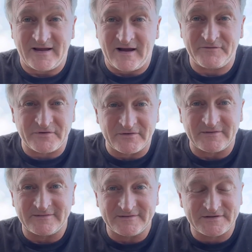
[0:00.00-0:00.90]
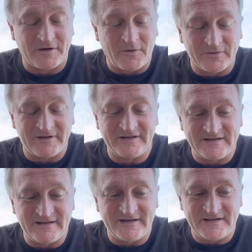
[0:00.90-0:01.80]
after totally
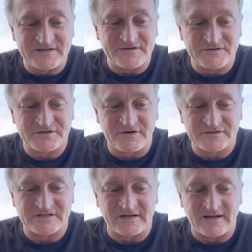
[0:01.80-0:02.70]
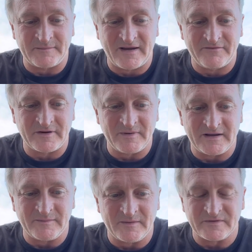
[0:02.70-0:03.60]
deleting 2 shows tonight, I'm having a
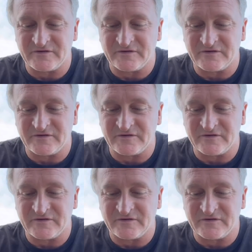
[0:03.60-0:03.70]
blank moment.